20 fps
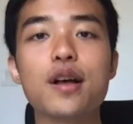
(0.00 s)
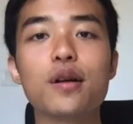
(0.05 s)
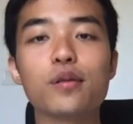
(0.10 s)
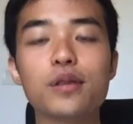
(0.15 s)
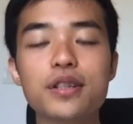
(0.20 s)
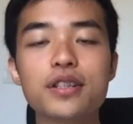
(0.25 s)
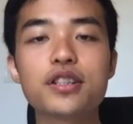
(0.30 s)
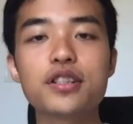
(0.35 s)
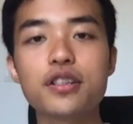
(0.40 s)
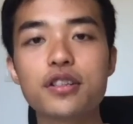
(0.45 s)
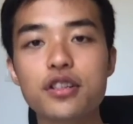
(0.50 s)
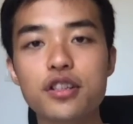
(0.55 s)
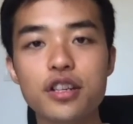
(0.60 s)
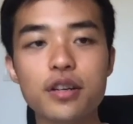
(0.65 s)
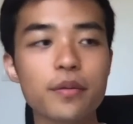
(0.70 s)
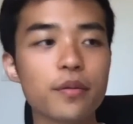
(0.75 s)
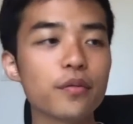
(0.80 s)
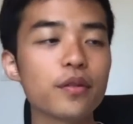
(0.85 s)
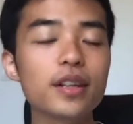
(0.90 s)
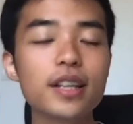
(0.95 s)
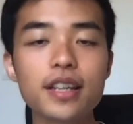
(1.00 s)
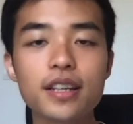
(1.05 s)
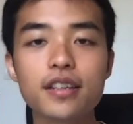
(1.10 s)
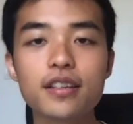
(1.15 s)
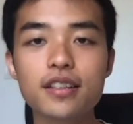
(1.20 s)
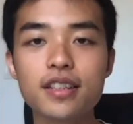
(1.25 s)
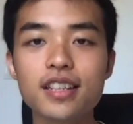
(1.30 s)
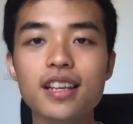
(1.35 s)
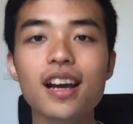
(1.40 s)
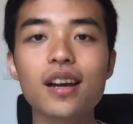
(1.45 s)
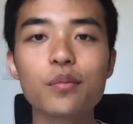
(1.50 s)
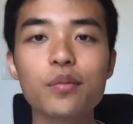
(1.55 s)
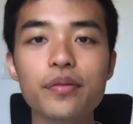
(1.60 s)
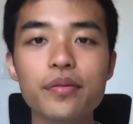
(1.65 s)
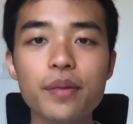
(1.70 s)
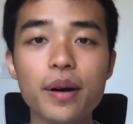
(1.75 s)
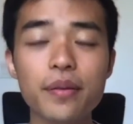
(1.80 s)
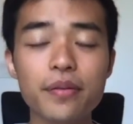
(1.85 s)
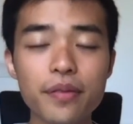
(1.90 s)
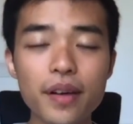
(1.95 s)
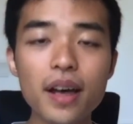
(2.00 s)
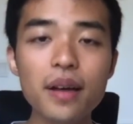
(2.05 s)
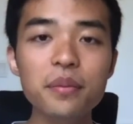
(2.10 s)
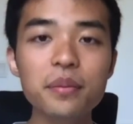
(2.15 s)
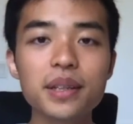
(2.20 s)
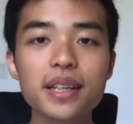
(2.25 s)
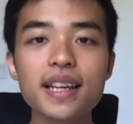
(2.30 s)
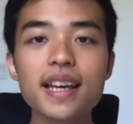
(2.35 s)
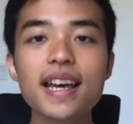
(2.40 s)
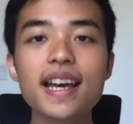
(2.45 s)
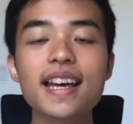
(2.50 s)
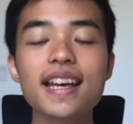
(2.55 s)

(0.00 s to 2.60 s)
relationship, really good time with my family.